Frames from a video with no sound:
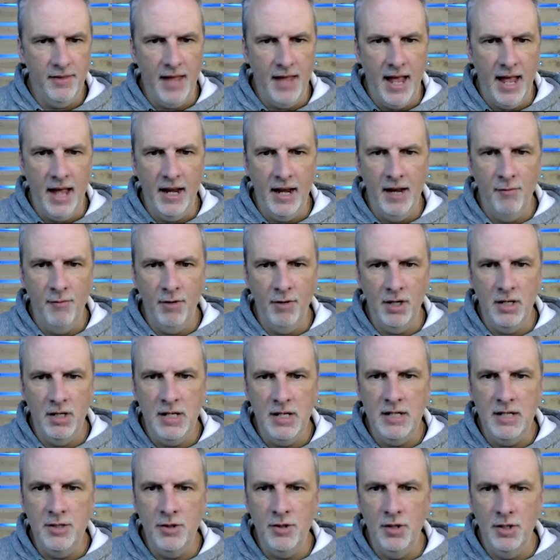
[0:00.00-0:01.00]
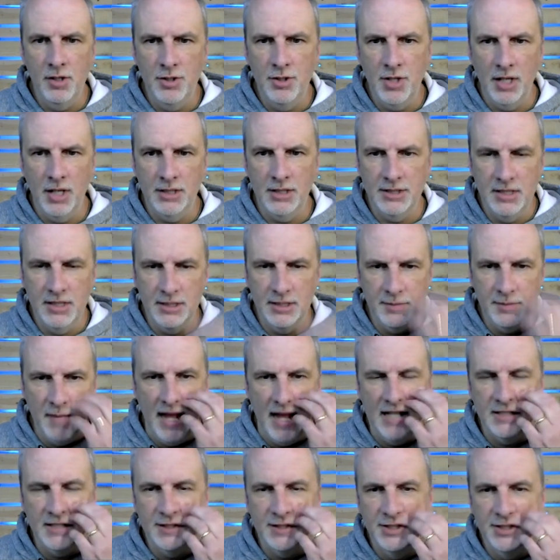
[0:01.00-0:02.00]
that, and we're going to need to adjust this
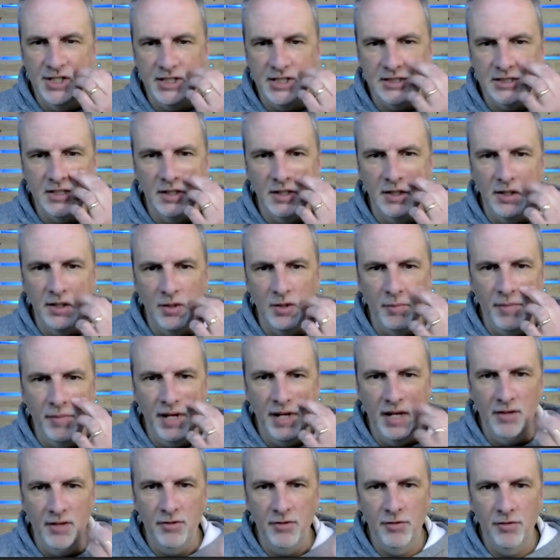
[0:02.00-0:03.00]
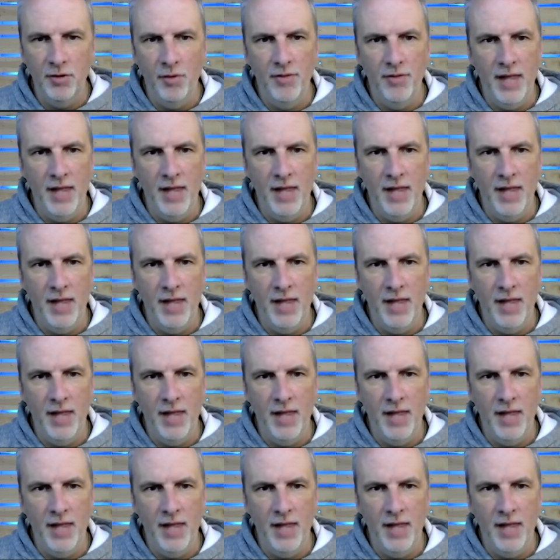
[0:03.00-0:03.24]
mask just a little bit so